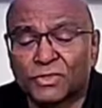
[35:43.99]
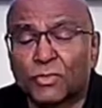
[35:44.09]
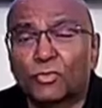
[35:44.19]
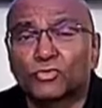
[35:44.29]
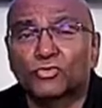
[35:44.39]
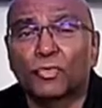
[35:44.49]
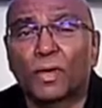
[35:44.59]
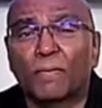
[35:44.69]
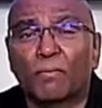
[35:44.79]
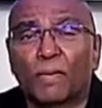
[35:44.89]
those who
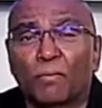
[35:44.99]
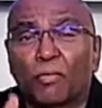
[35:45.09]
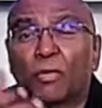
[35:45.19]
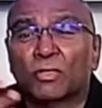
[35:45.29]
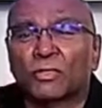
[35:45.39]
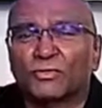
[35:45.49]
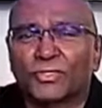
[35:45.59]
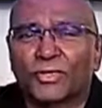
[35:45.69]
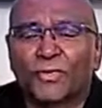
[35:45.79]
are models,